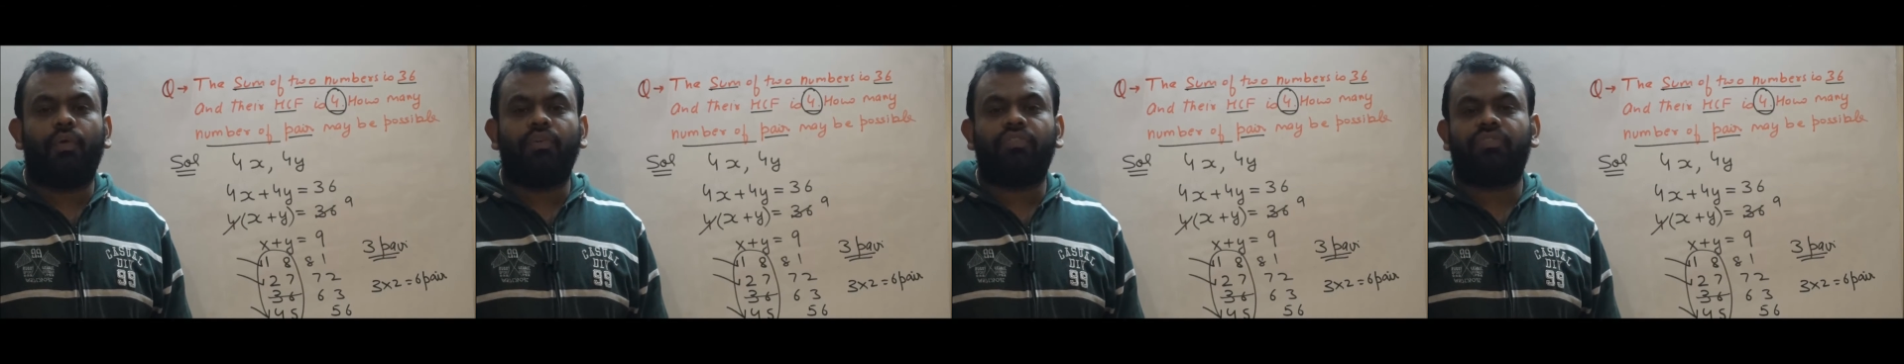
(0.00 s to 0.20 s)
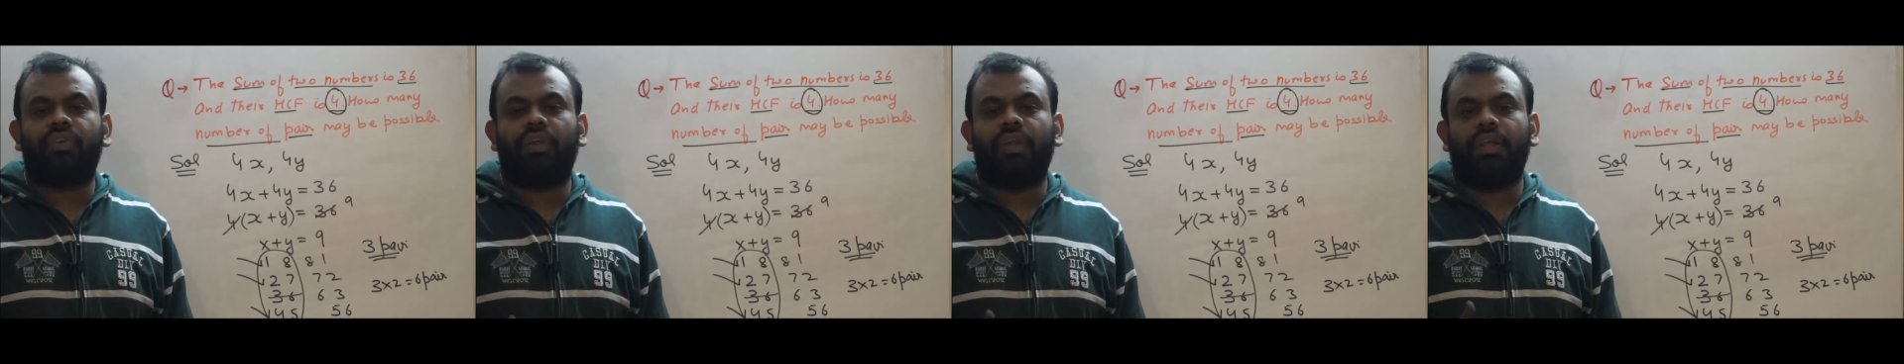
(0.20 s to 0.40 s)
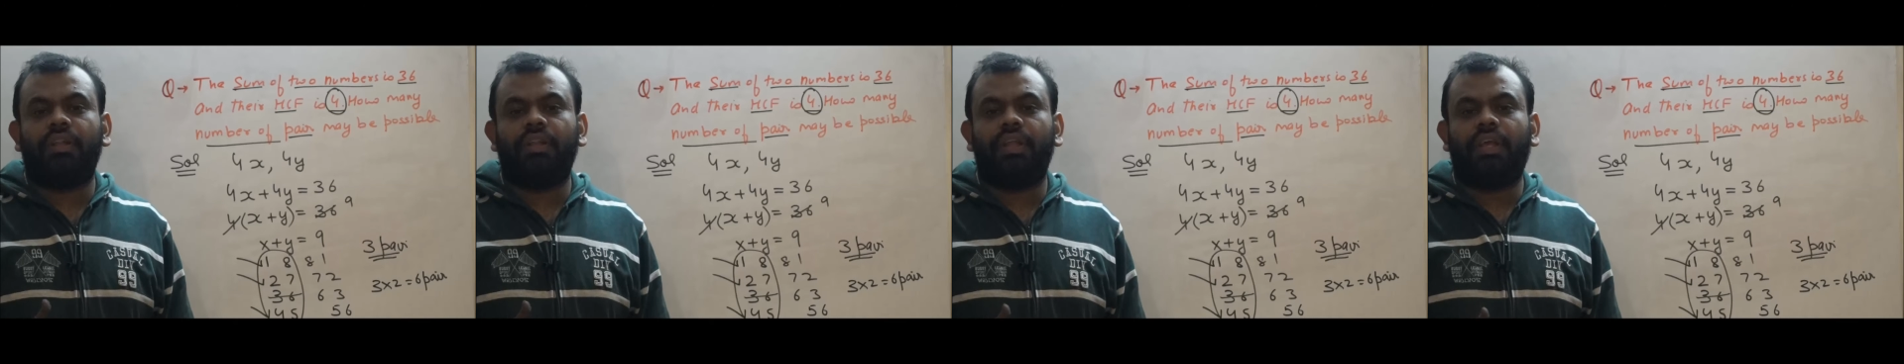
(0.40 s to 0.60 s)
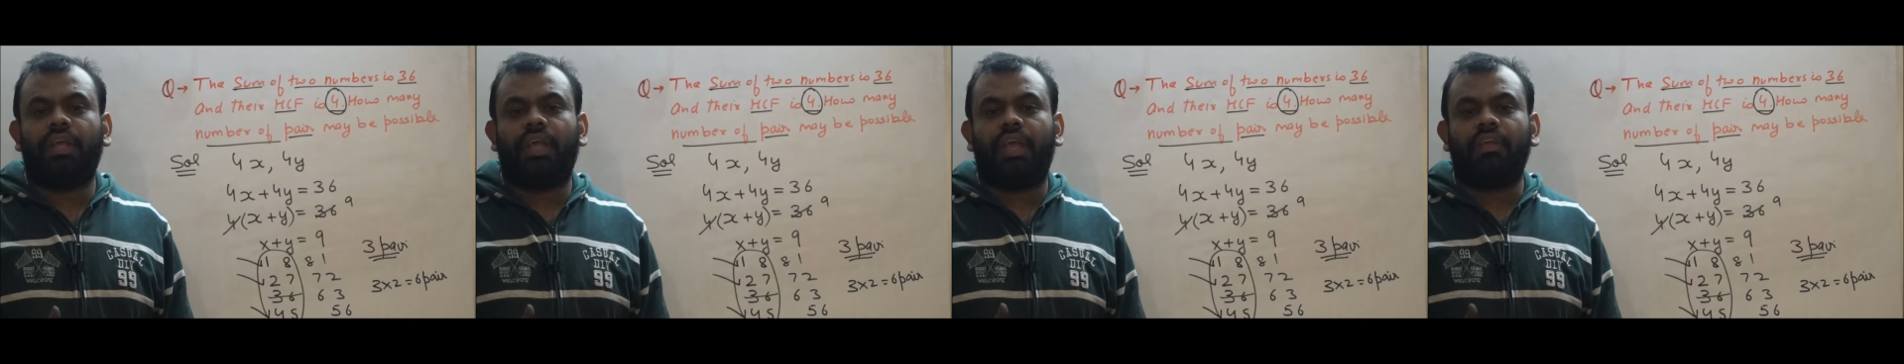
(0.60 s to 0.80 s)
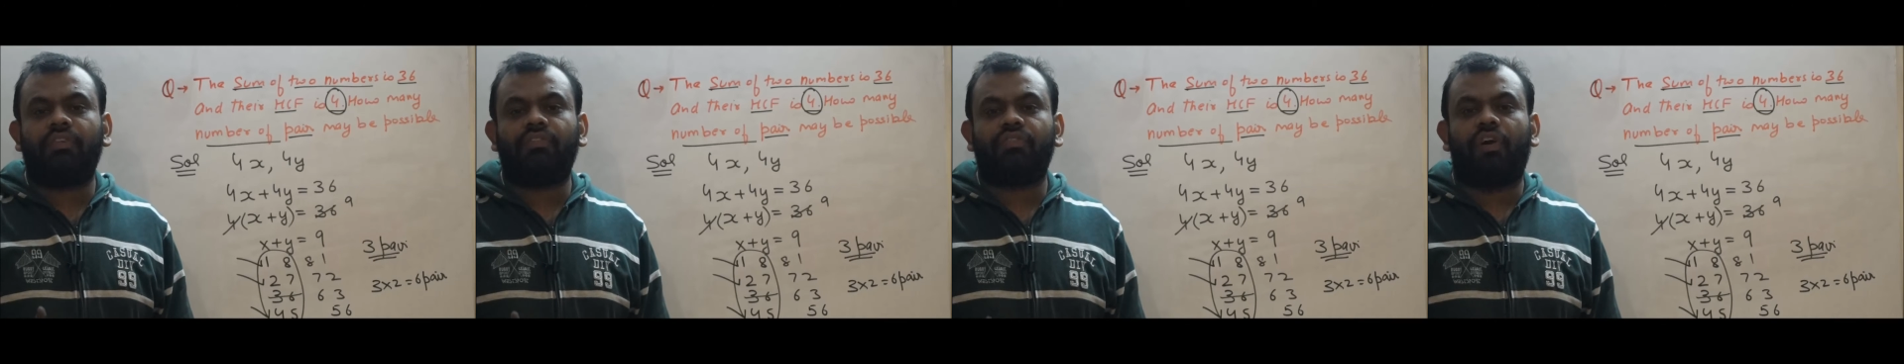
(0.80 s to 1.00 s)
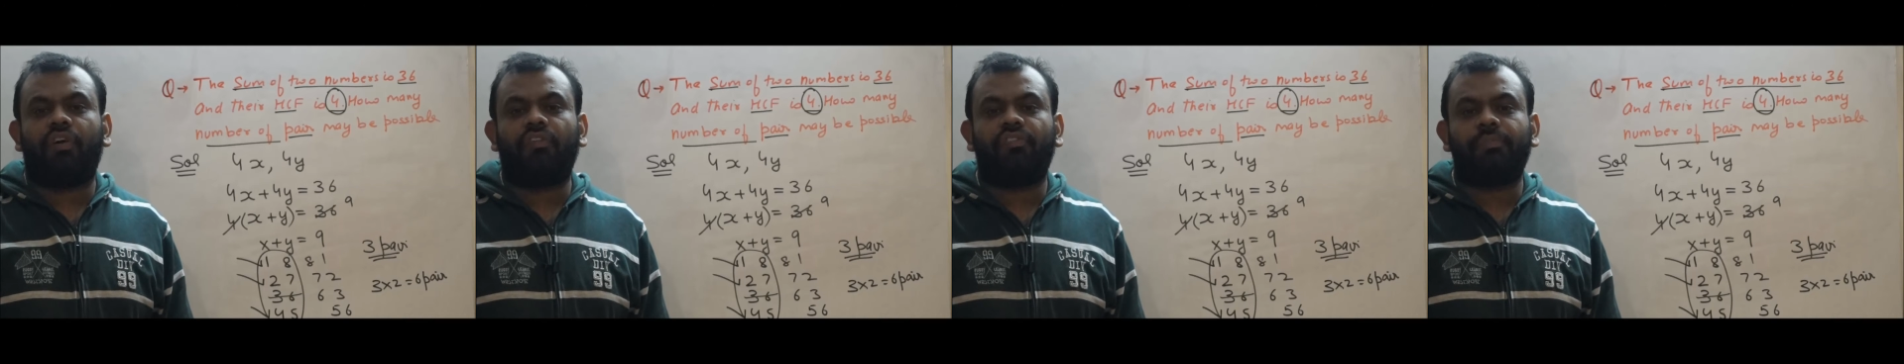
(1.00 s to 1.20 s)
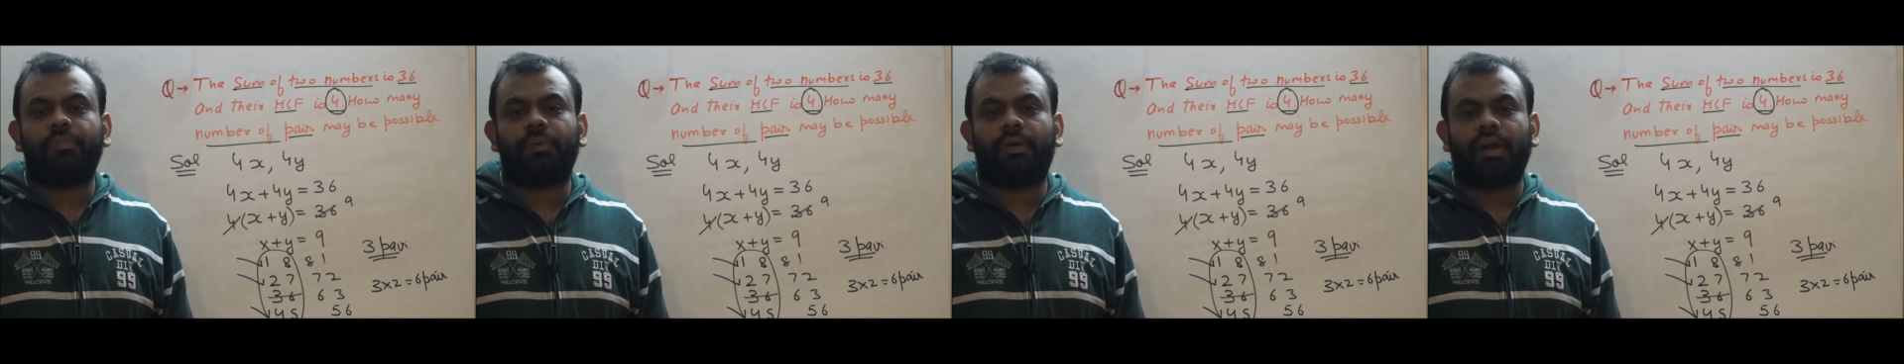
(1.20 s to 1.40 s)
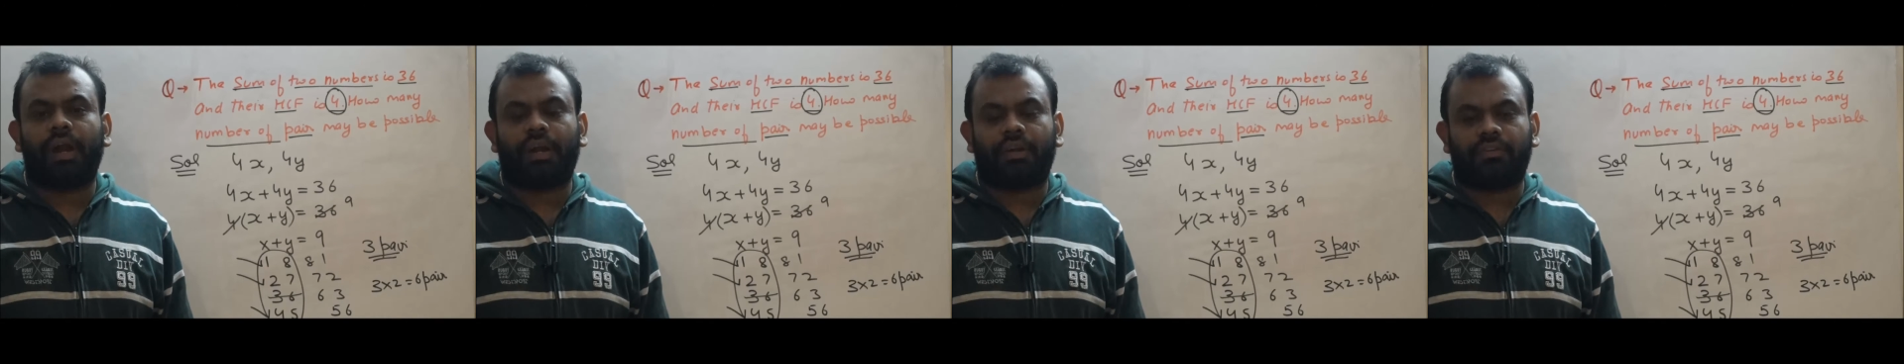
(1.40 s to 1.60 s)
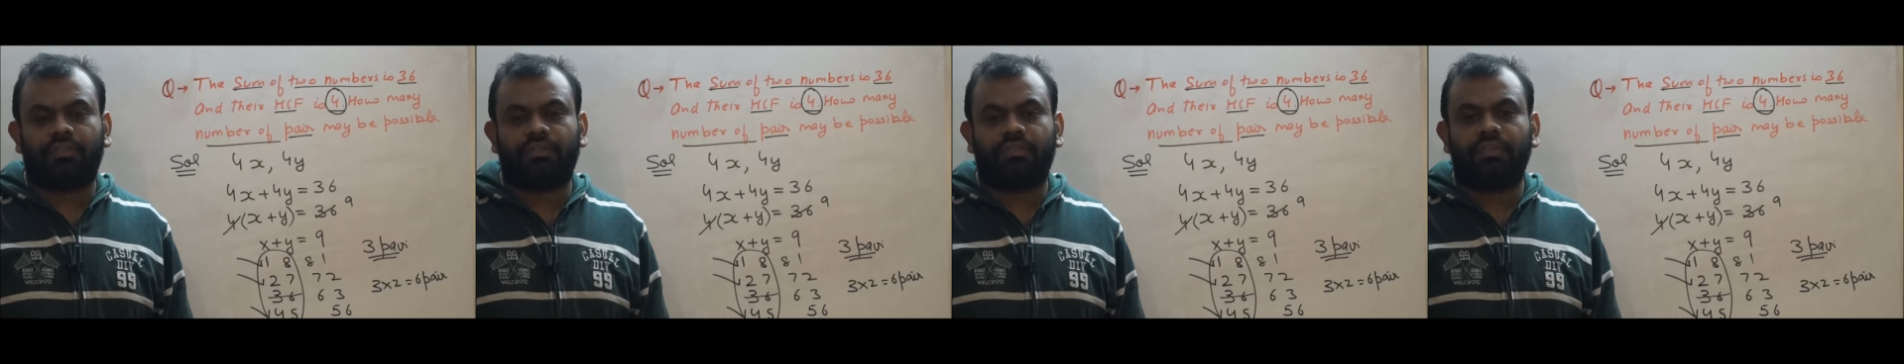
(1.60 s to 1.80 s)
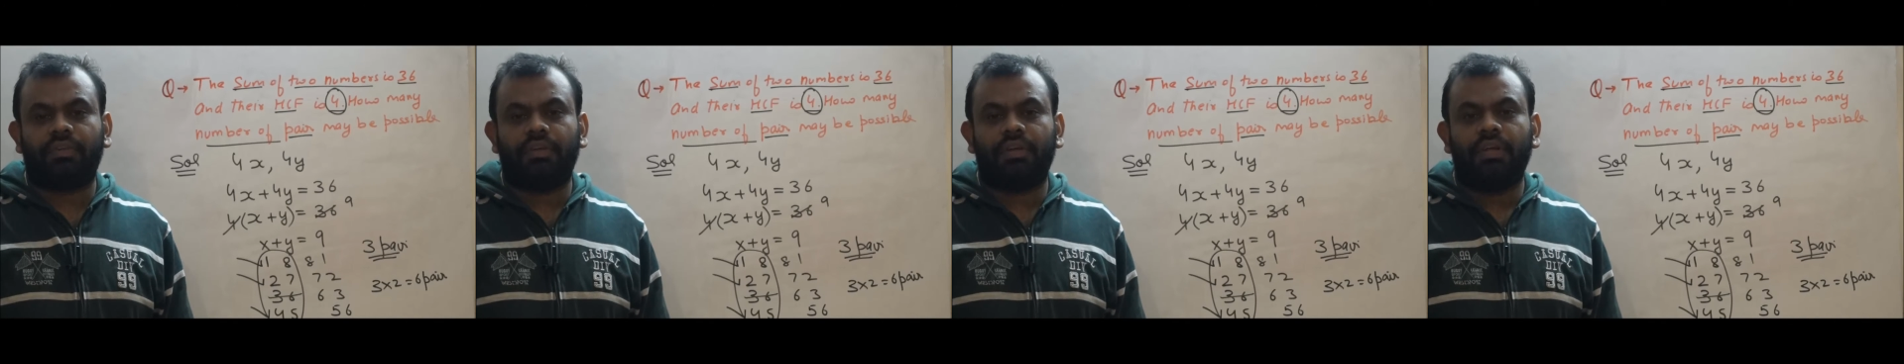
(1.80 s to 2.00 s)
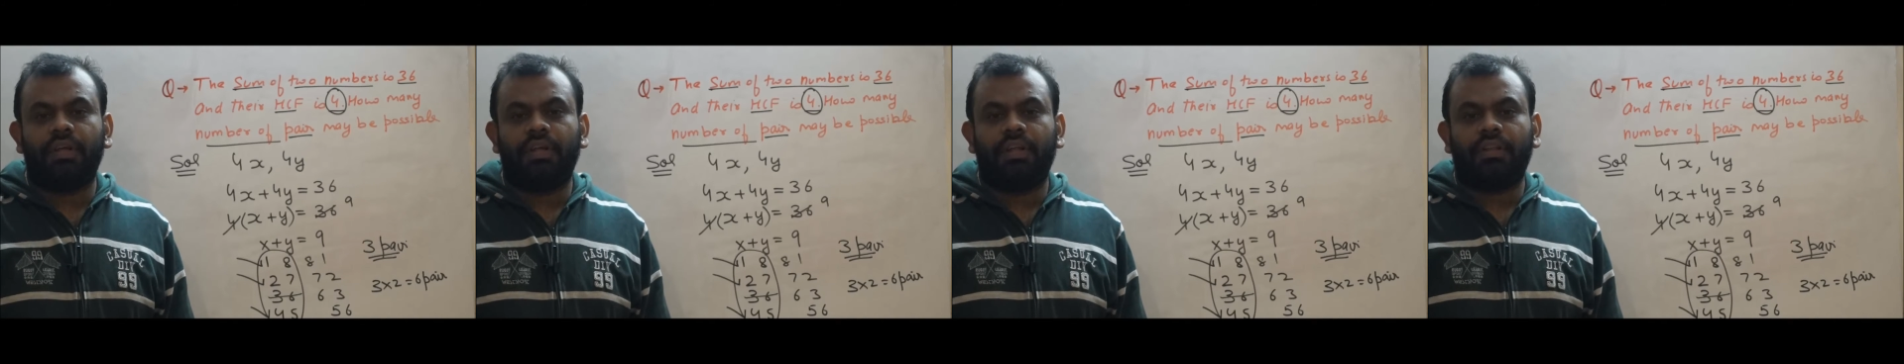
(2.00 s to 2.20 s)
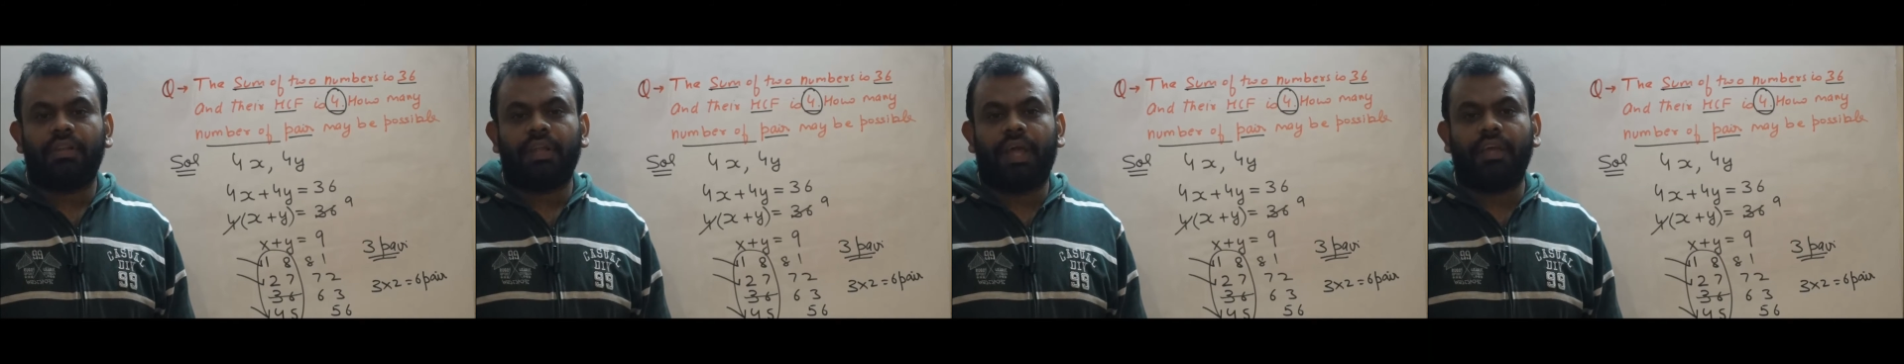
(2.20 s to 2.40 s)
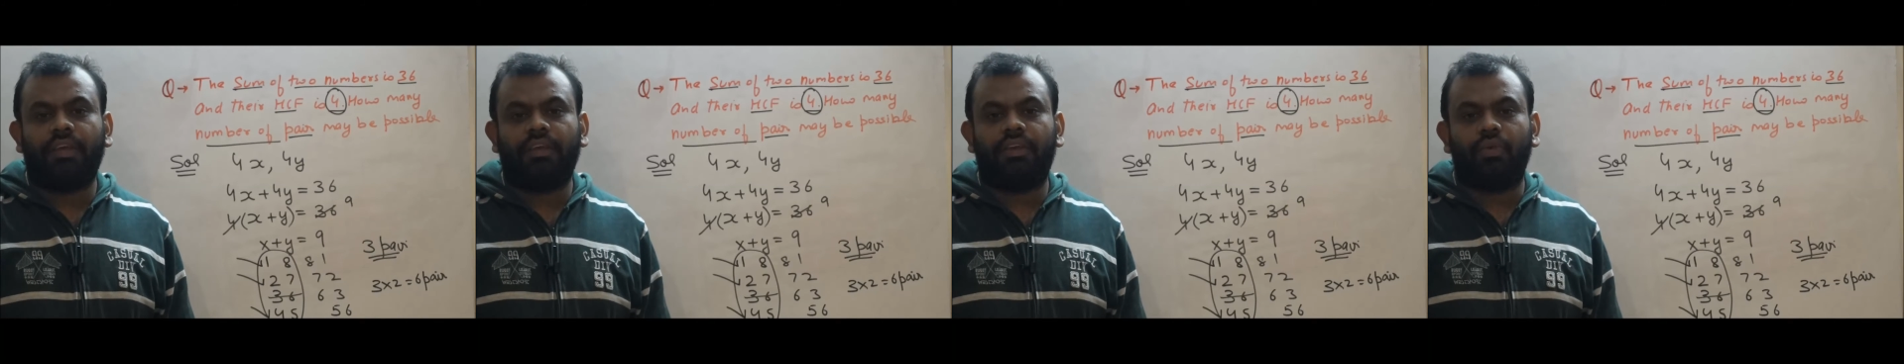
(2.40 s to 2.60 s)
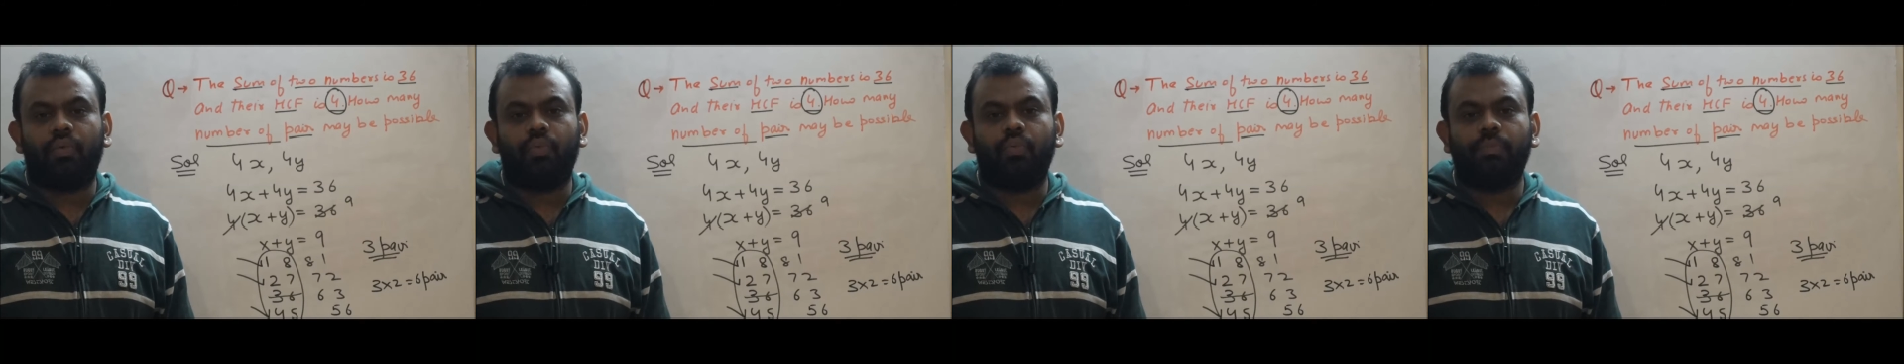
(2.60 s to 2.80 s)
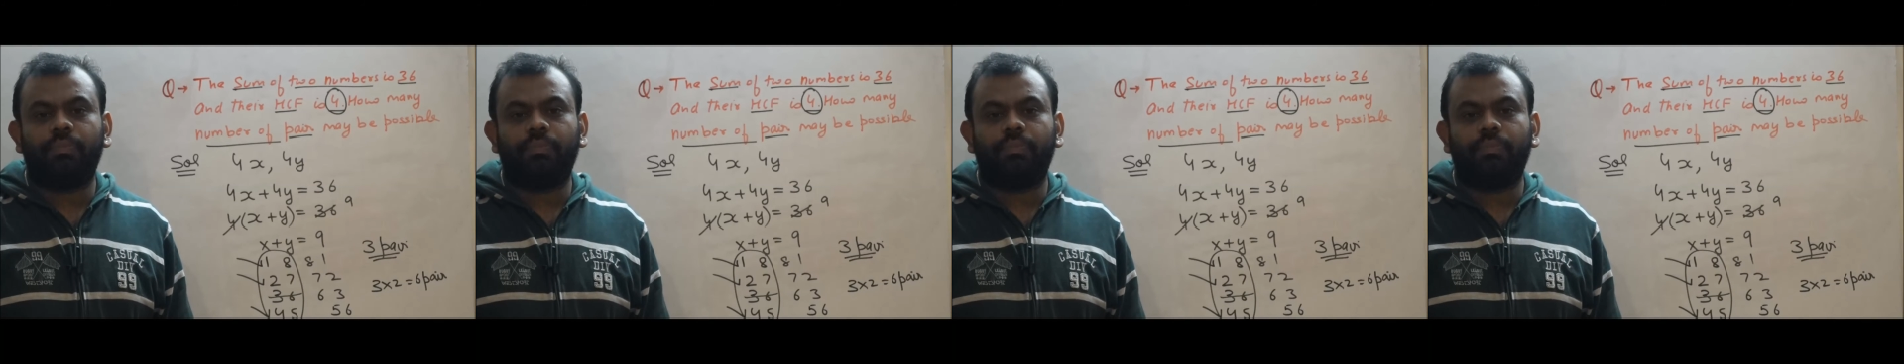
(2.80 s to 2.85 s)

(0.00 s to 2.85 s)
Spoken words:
question in the case of products. Thank you.